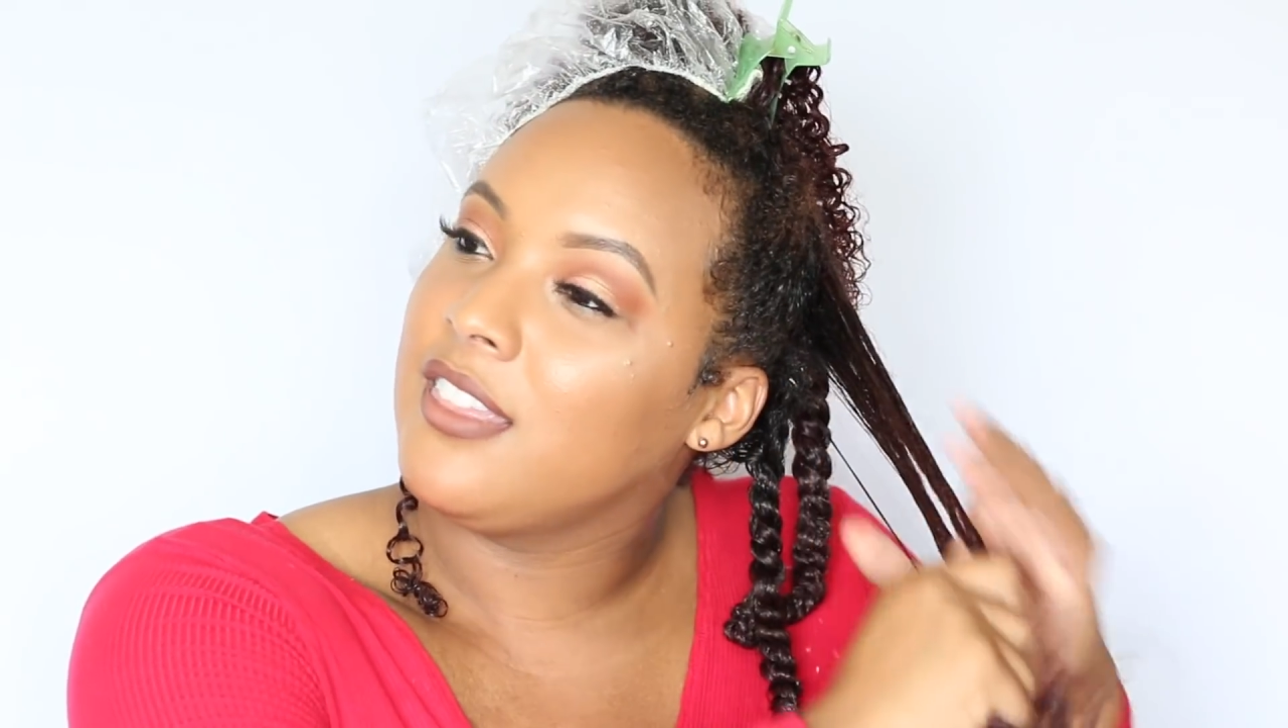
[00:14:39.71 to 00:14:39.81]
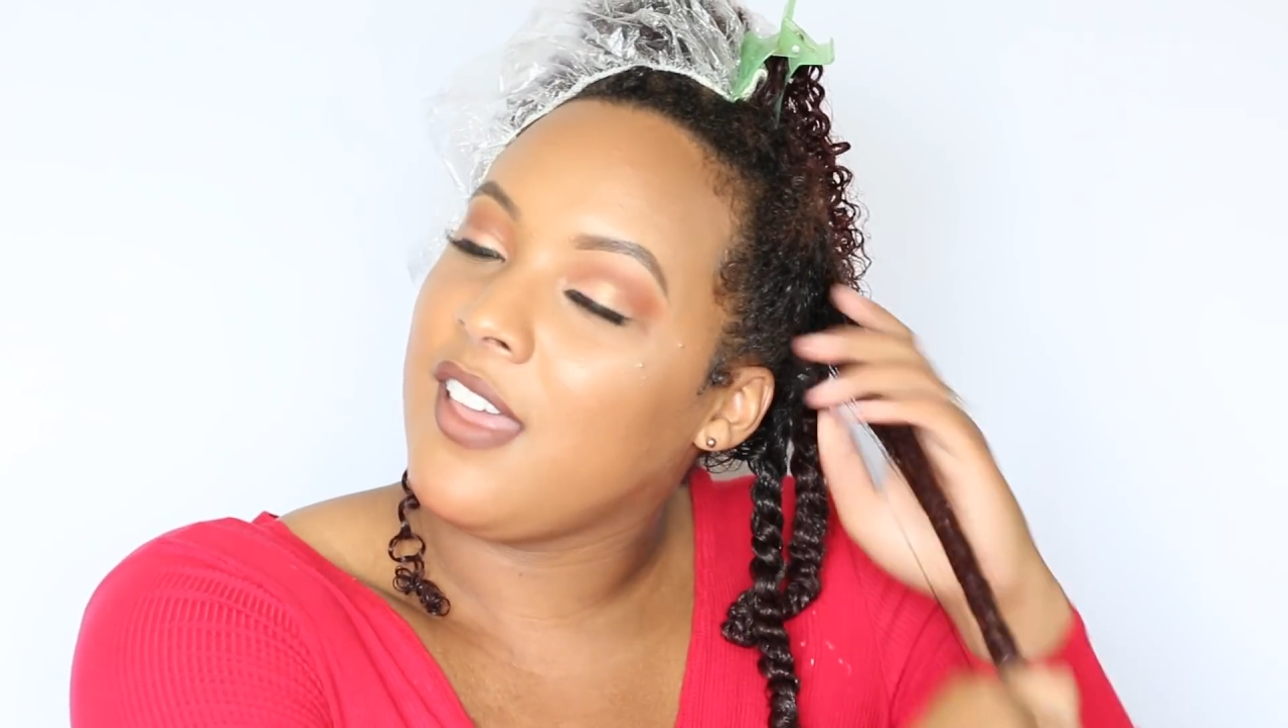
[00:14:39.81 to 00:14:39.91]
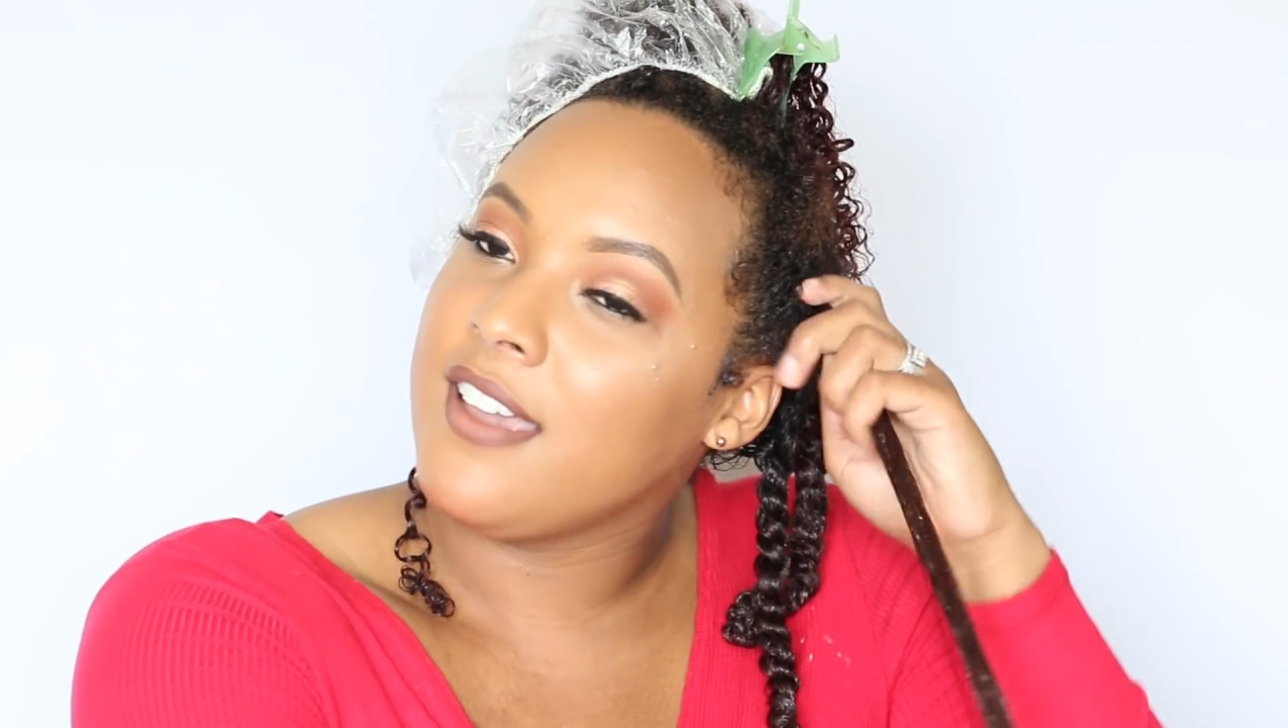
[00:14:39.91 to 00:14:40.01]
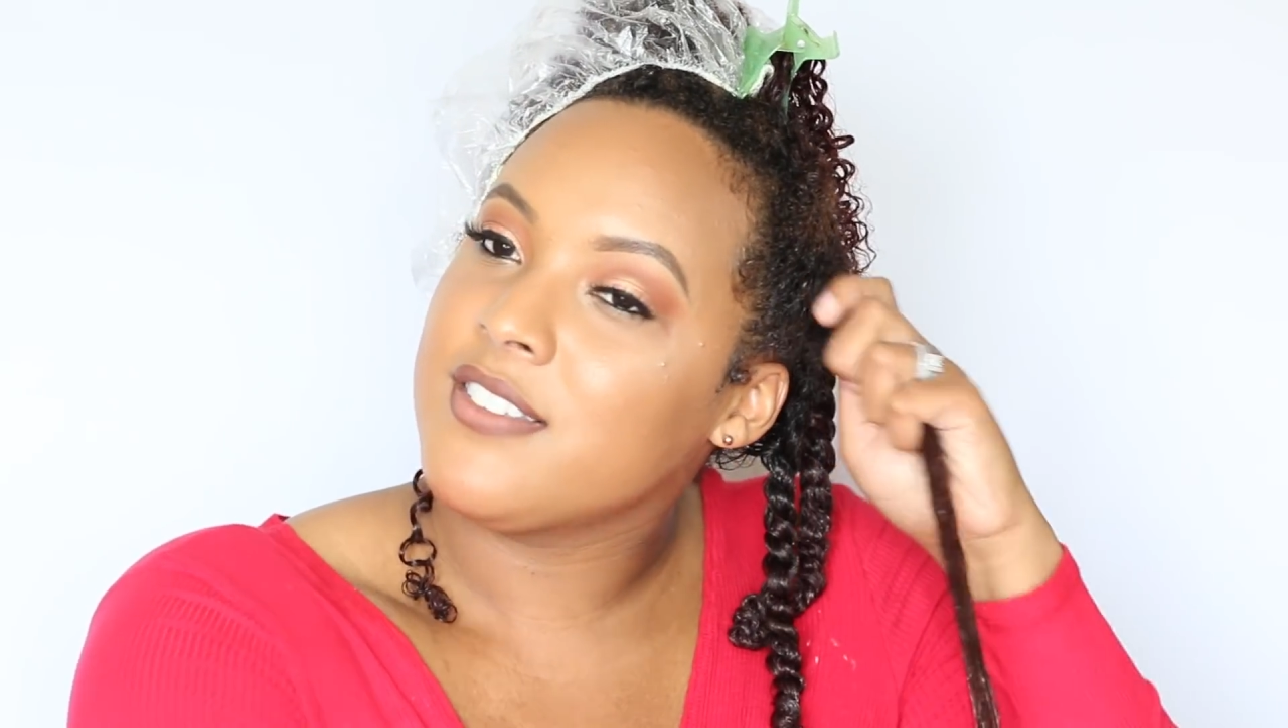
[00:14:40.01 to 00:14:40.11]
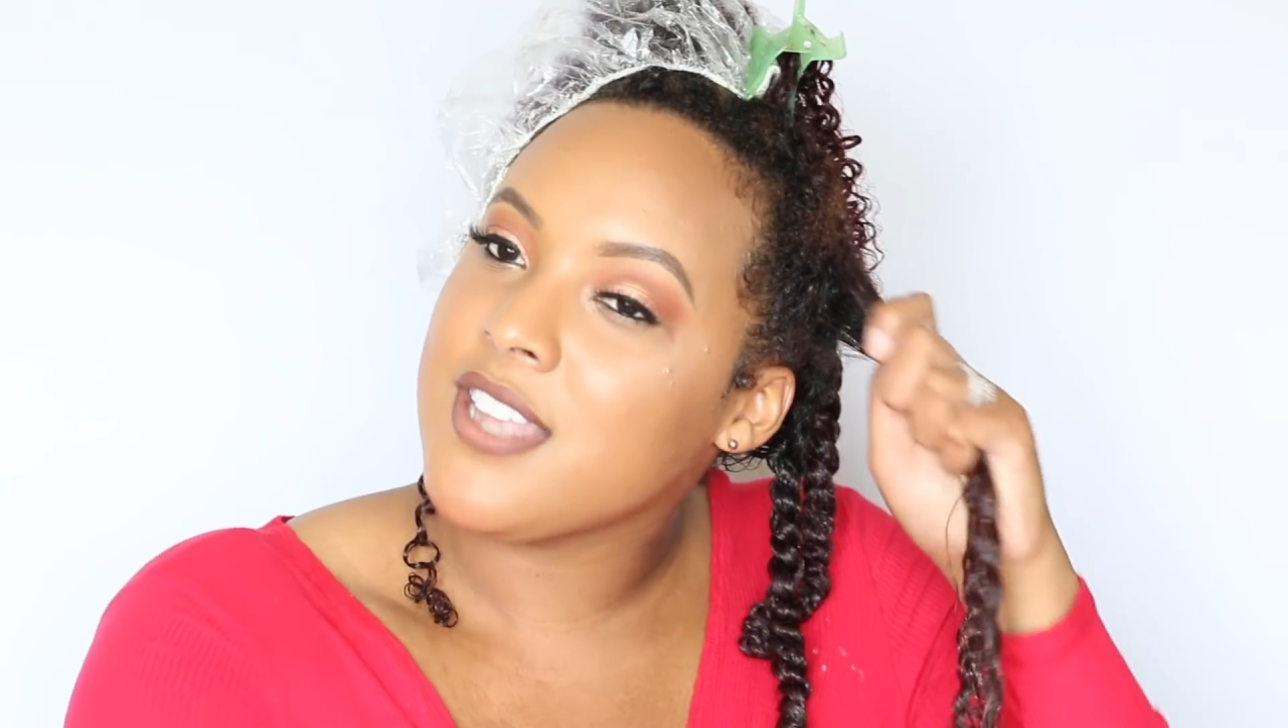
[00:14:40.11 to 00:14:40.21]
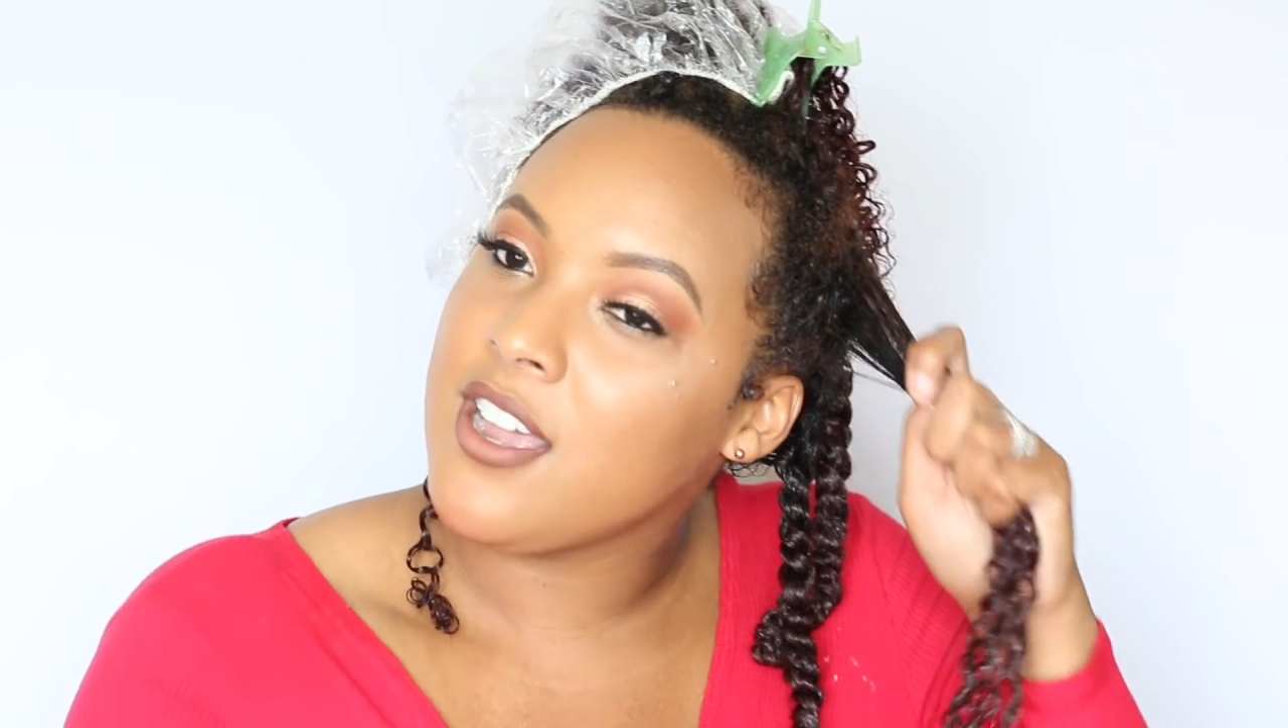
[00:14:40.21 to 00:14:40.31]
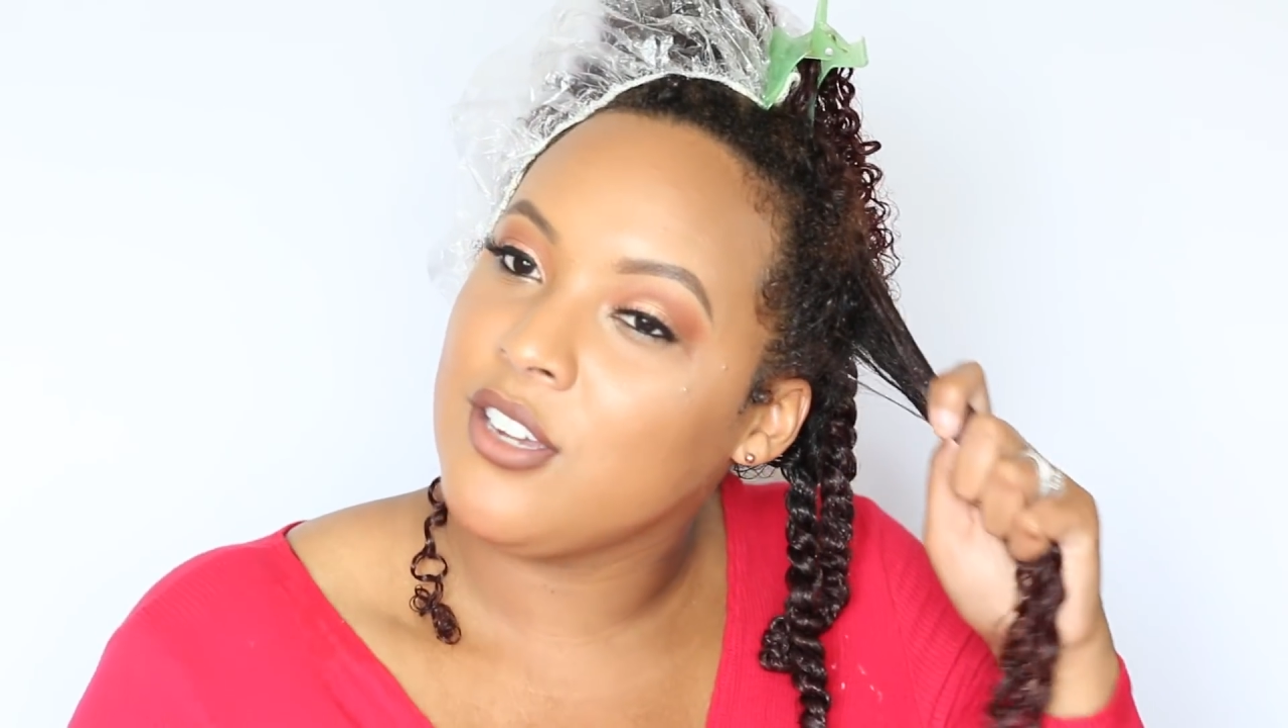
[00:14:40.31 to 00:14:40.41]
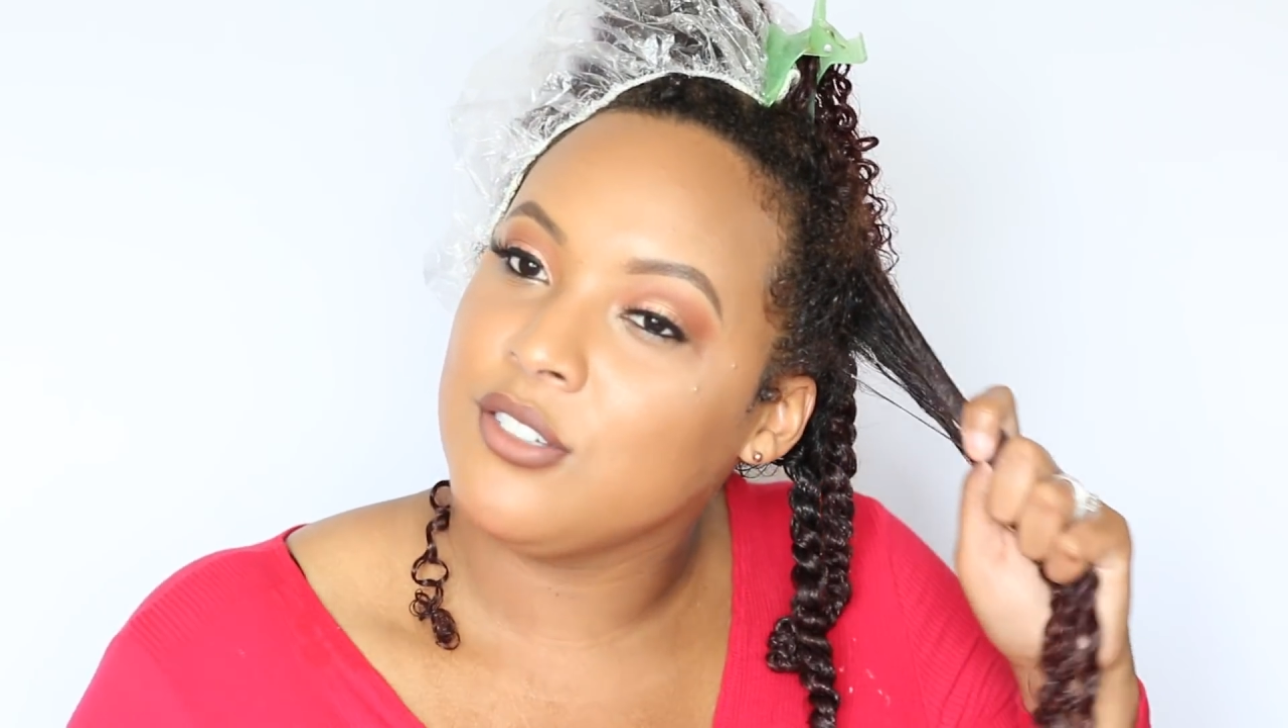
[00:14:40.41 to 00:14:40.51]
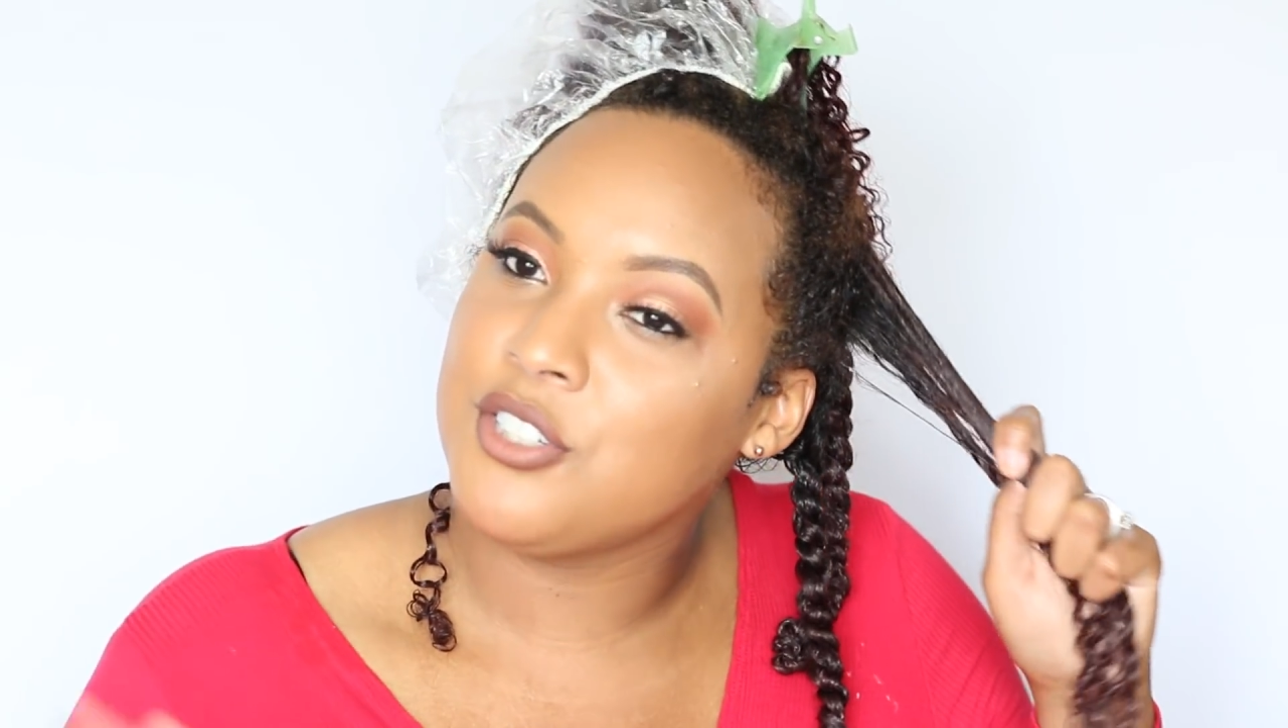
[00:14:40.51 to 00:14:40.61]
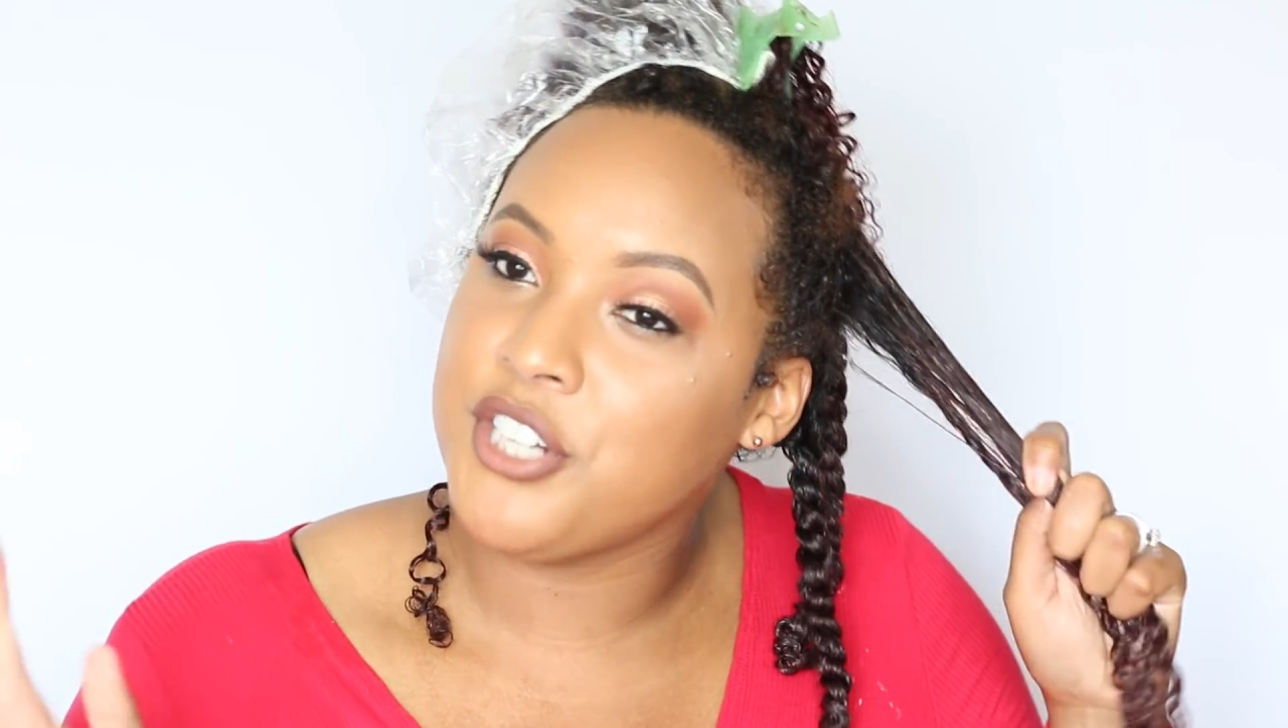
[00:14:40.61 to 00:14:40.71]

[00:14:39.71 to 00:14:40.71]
lifestyle